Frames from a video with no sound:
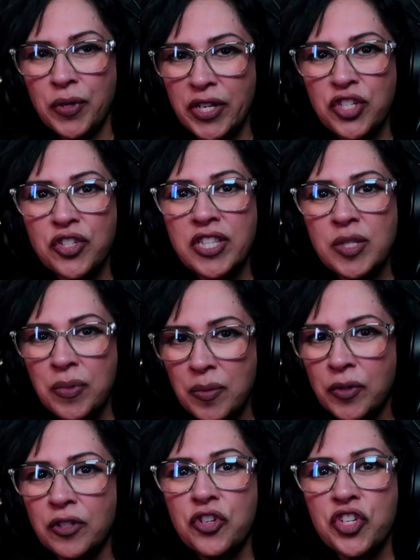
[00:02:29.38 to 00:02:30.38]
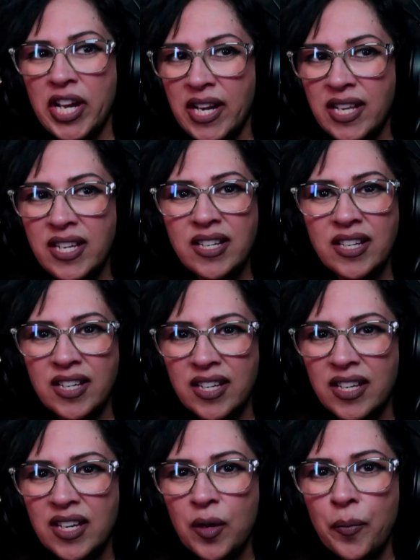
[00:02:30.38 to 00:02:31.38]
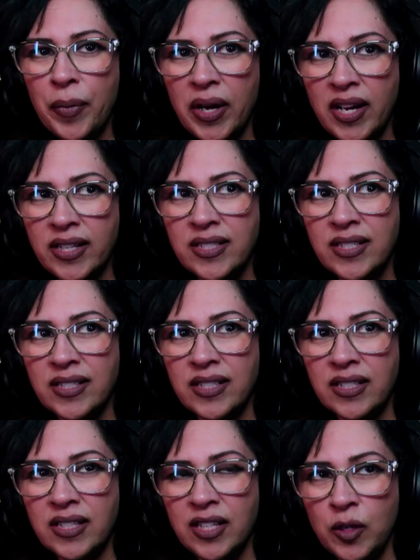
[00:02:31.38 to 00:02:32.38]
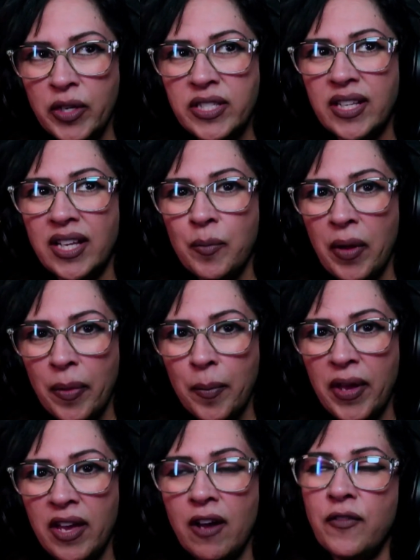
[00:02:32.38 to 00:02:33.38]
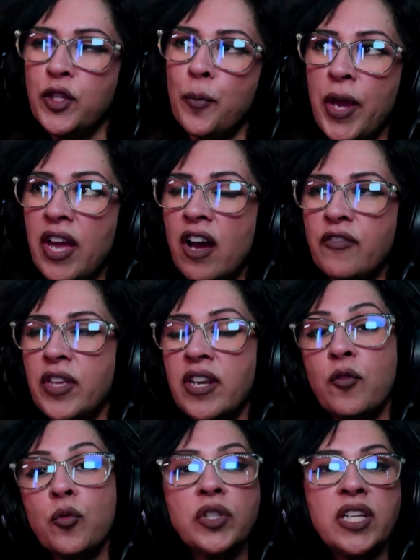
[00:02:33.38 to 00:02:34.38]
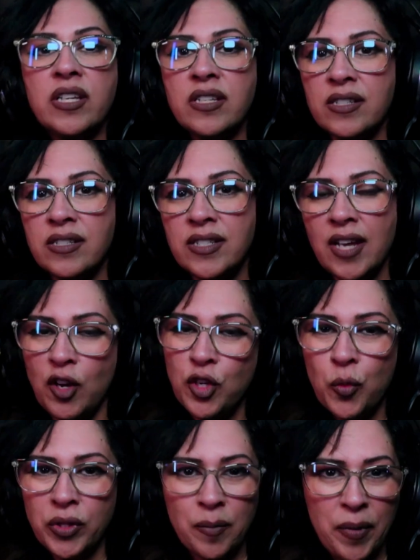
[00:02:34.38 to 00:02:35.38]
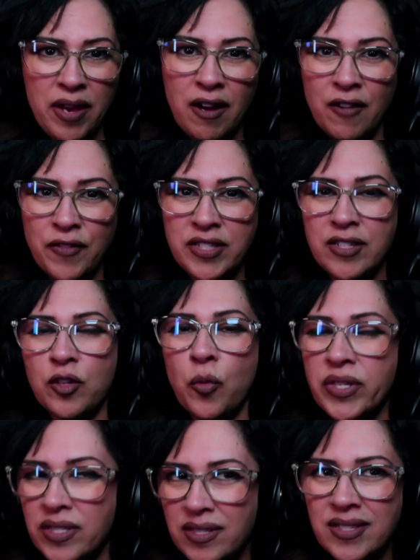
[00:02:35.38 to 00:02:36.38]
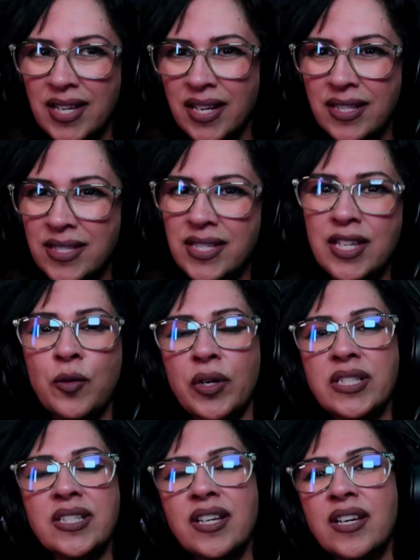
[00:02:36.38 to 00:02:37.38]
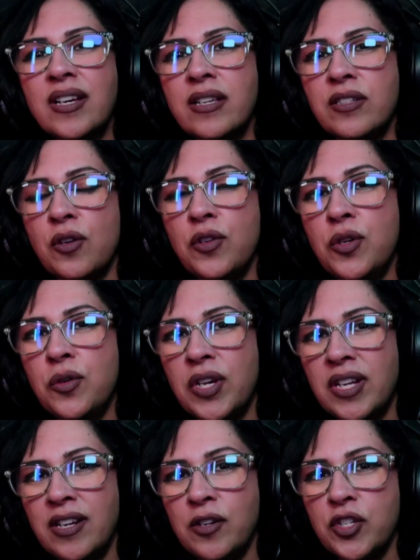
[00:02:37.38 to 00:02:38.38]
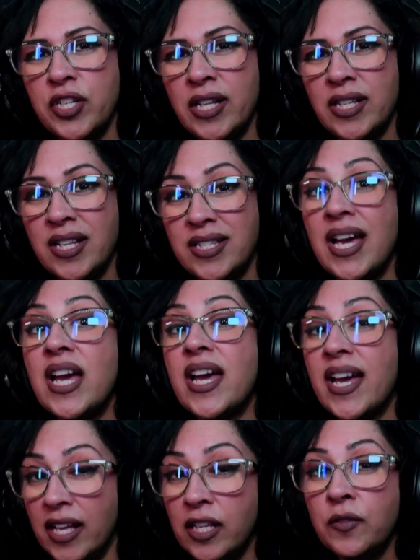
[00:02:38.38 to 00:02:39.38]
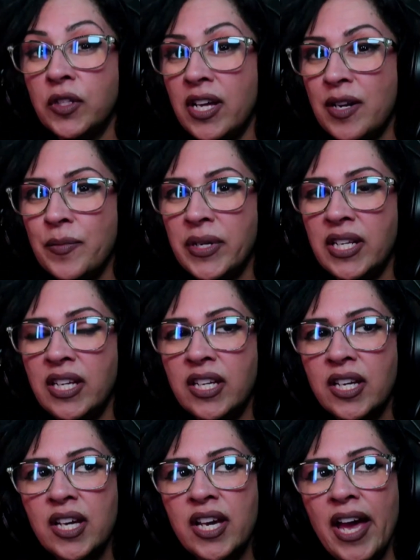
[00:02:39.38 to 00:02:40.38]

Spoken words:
pretty sure these people are shady, but he's thinking about the payoff. And the payoff, they never really tell you what the payoff is. It's always said in secret, so you can understand that it's a hell of a lot of money.